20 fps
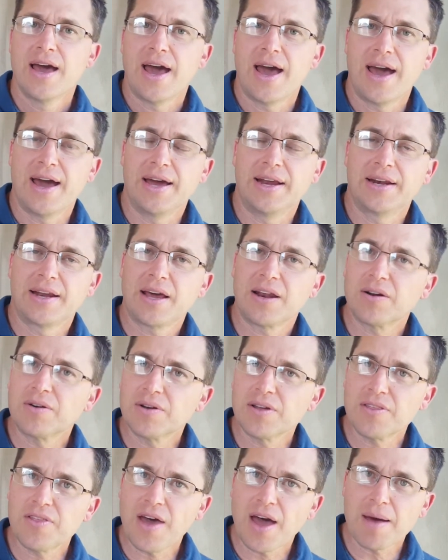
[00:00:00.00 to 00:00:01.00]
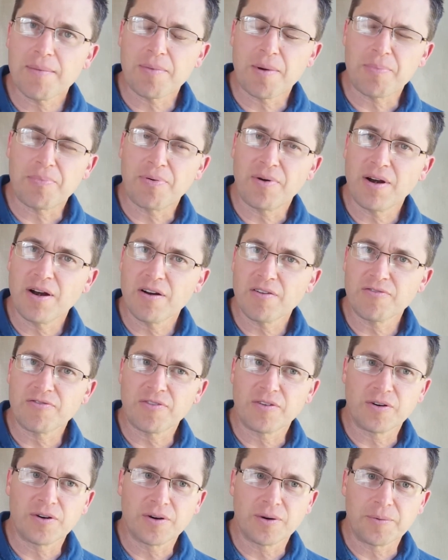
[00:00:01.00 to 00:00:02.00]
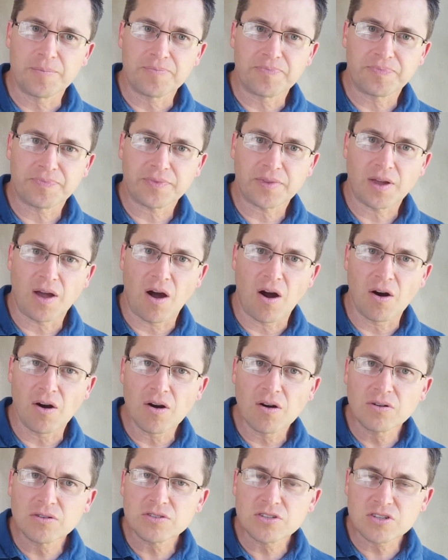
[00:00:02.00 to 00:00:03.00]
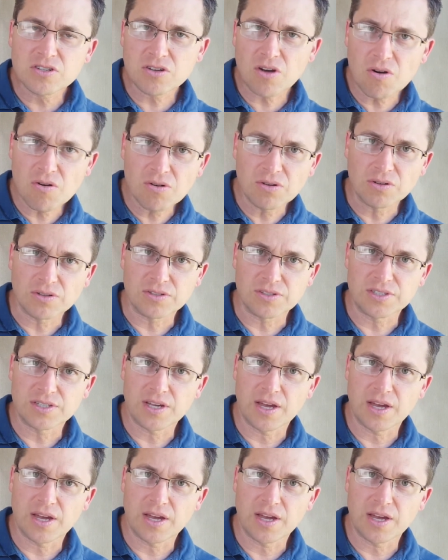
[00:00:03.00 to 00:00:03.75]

and not only that, but prayer for our own souls